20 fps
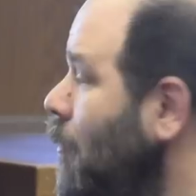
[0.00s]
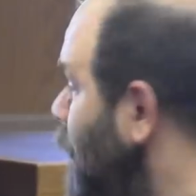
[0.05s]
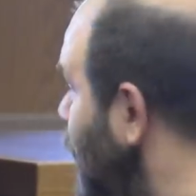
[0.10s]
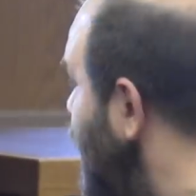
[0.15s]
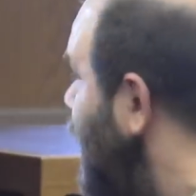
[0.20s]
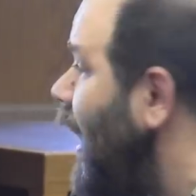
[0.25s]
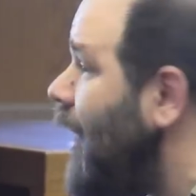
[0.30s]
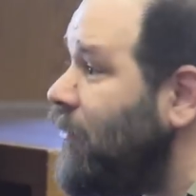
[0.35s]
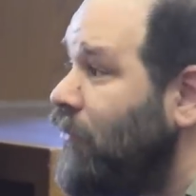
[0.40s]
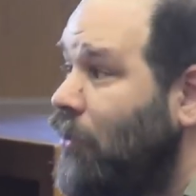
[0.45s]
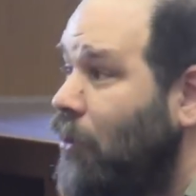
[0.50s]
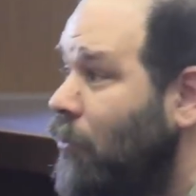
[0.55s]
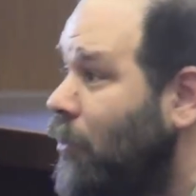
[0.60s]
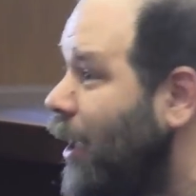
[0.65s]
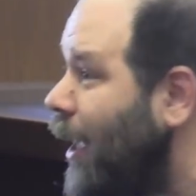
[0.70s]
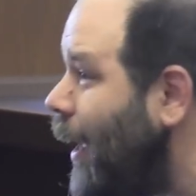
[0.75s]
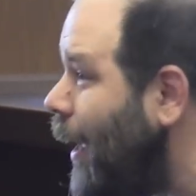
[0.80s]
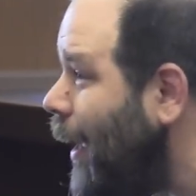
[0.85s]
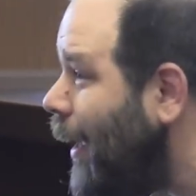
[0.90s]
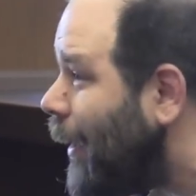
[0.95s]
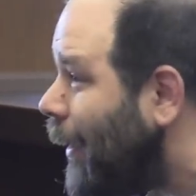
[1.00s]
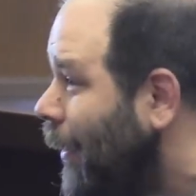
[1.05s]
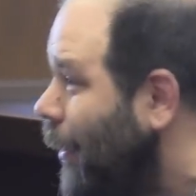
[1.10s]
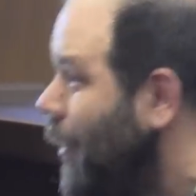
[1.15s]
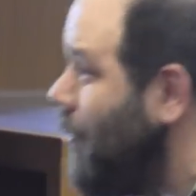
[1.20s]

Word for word: But that's okay.